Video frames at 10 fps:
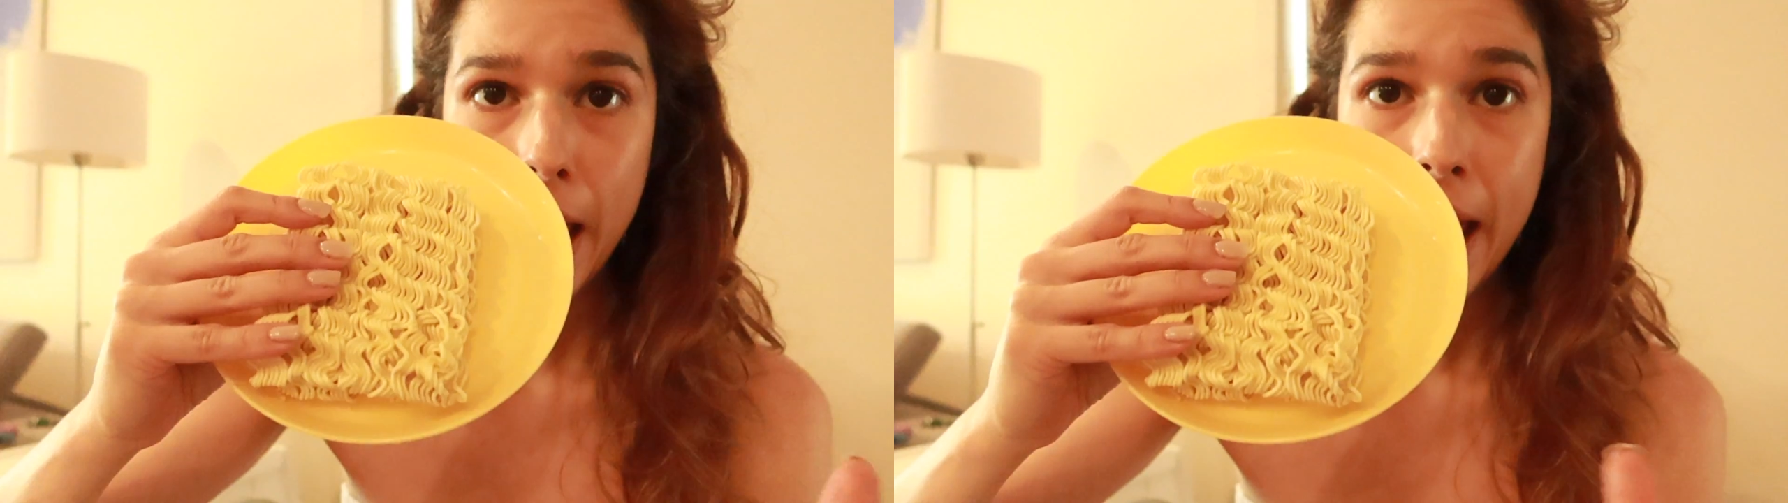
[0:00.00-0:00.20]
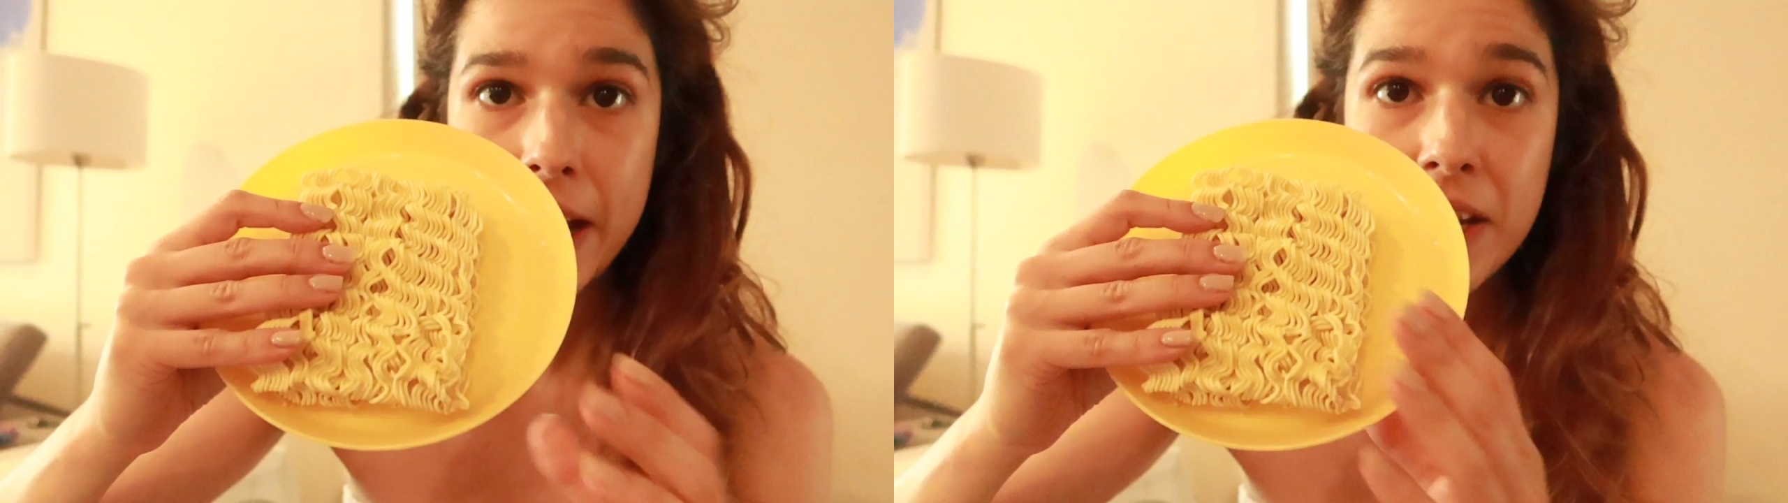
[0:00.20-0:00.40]

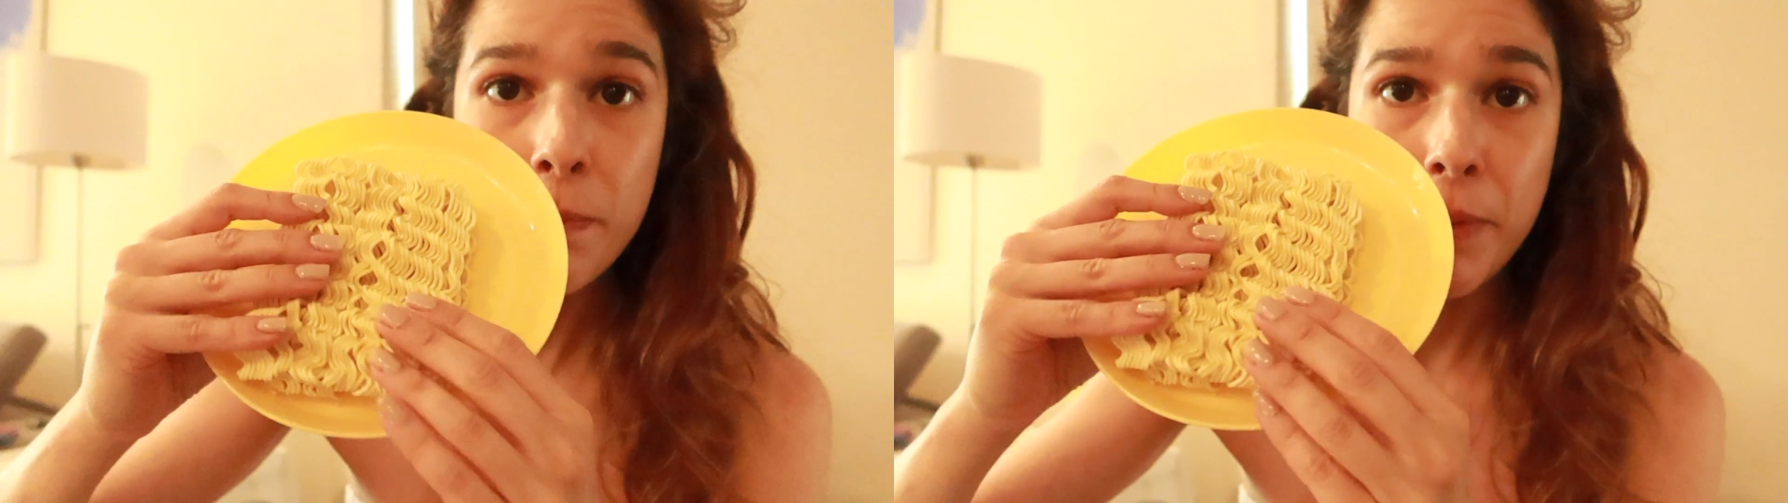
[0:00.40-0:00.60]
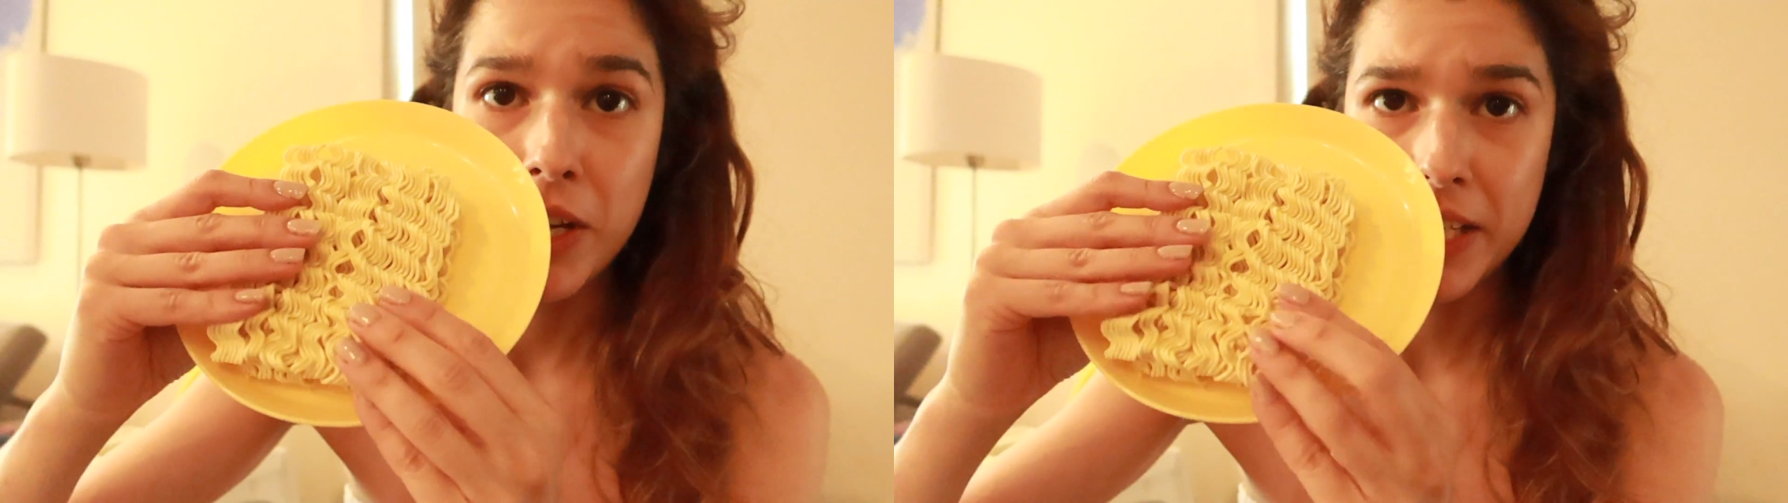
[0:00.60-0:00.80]

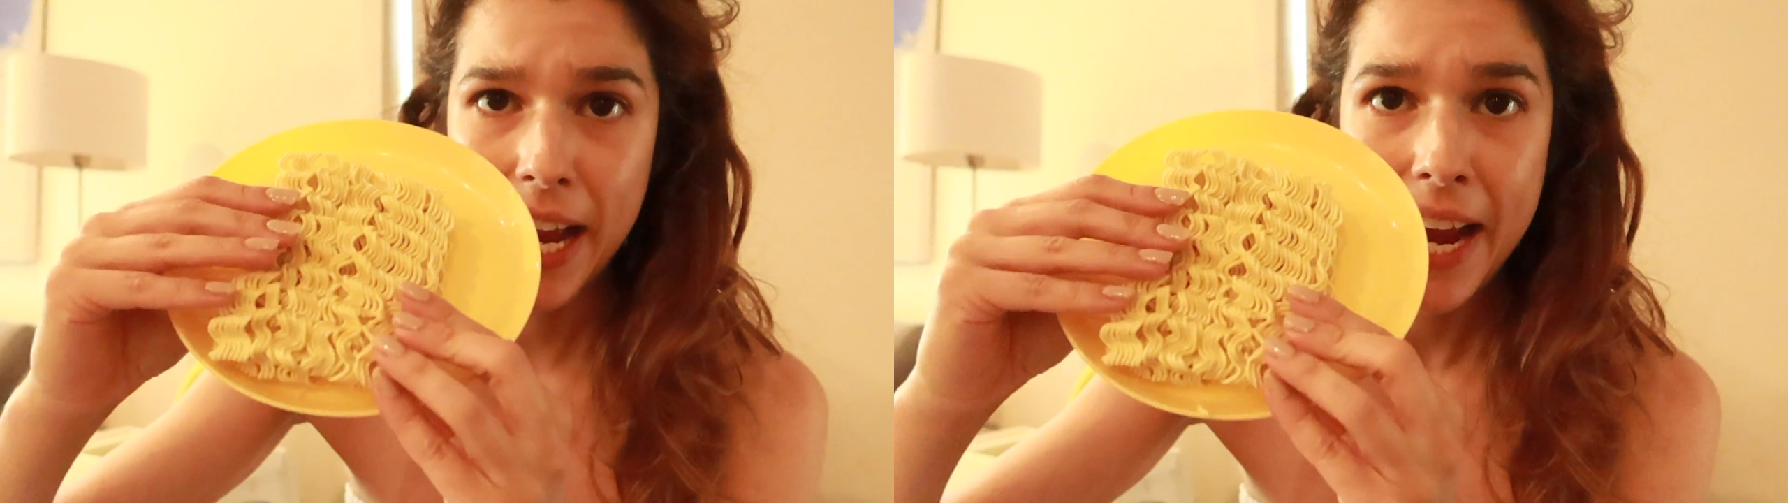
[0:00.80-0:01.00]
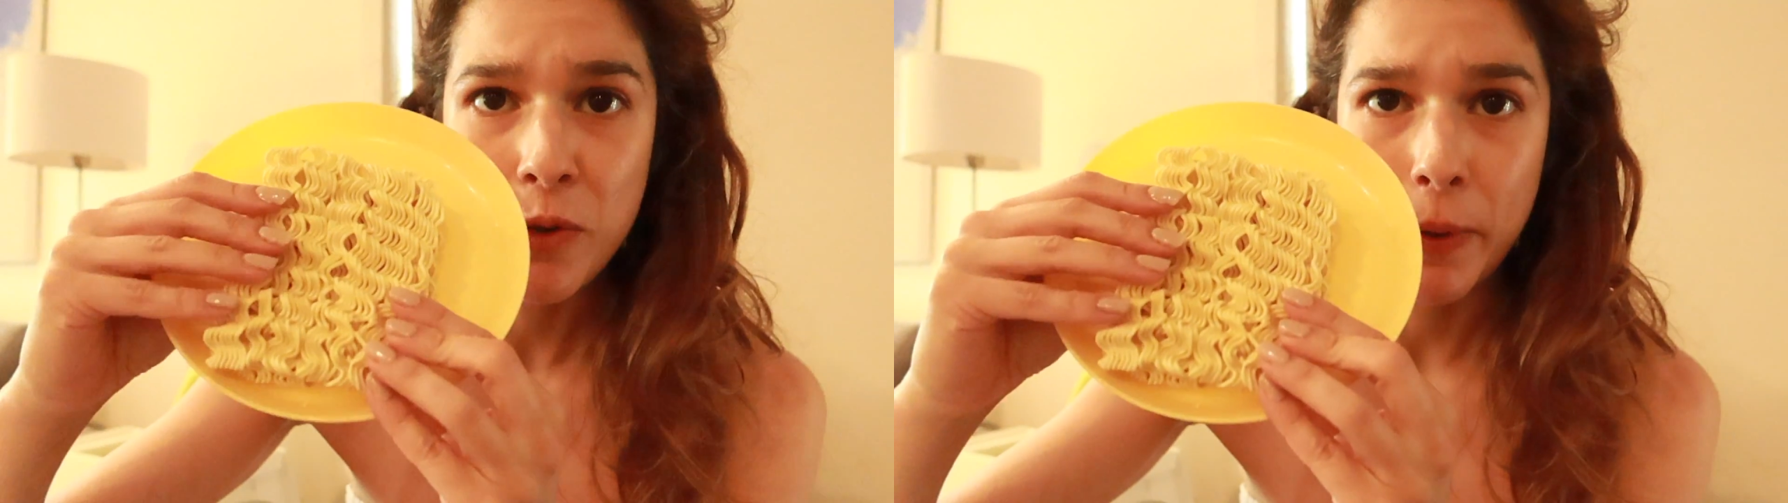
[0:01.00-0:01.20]
And because I
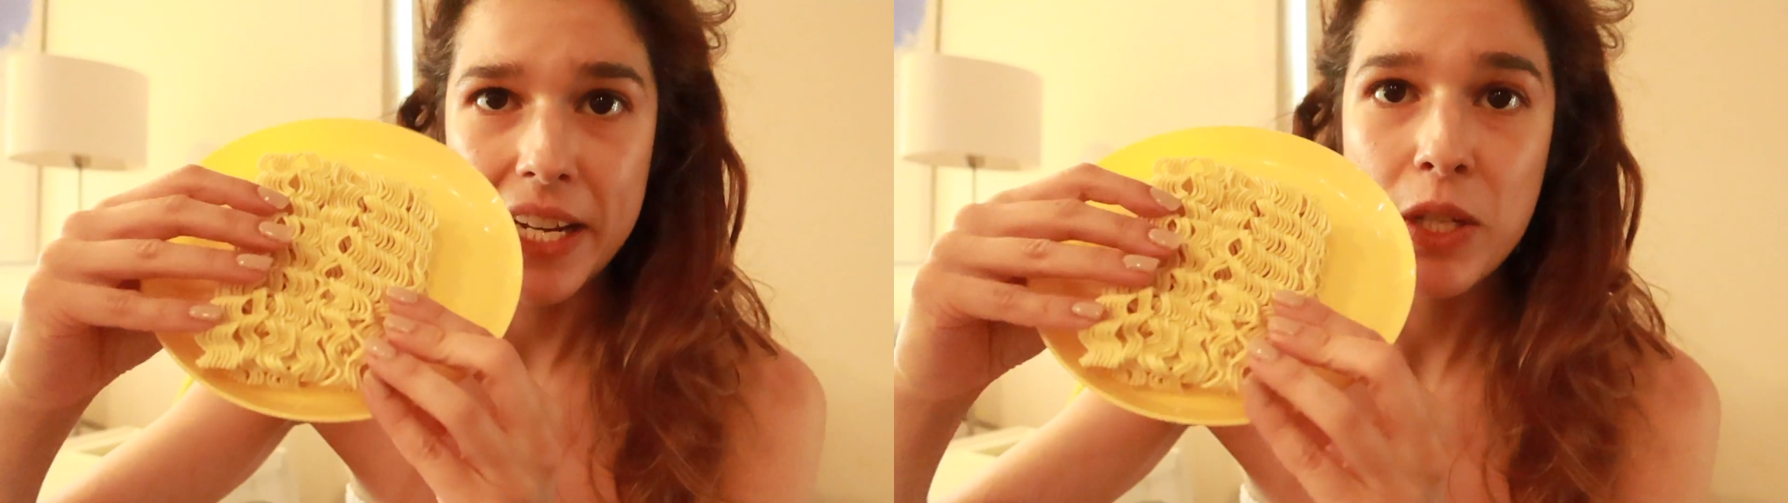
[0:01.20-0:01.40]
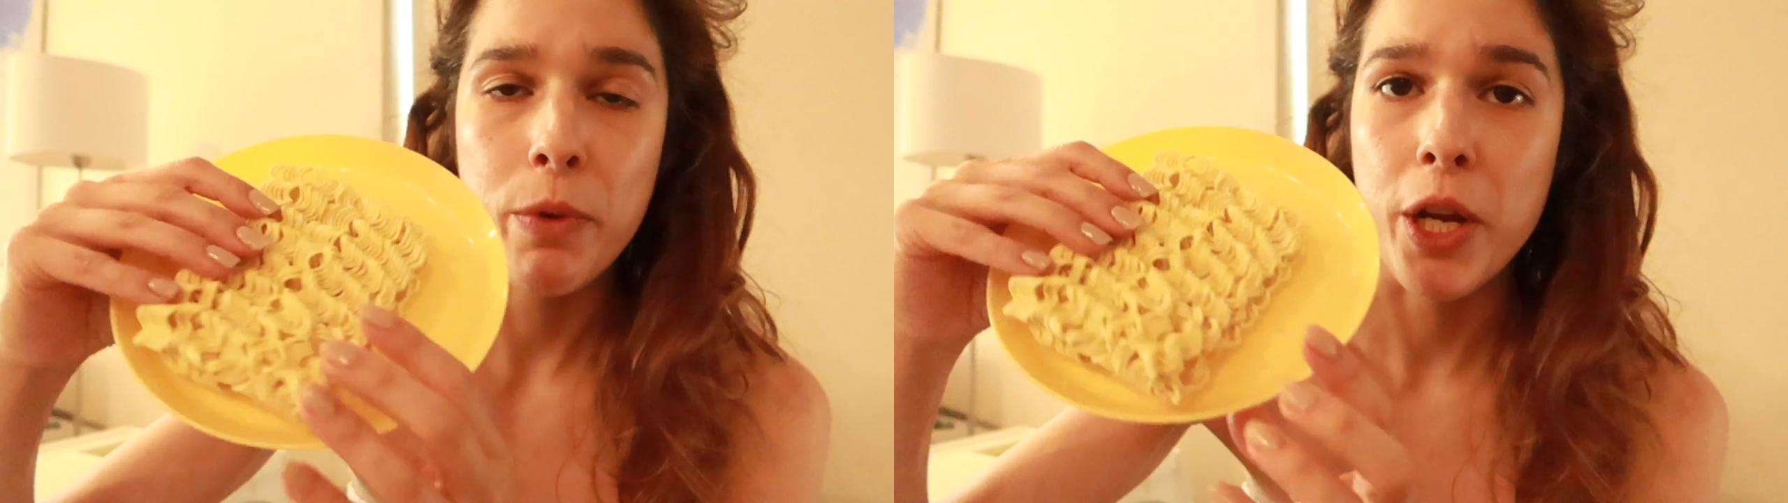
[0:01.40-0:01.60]
hate waste,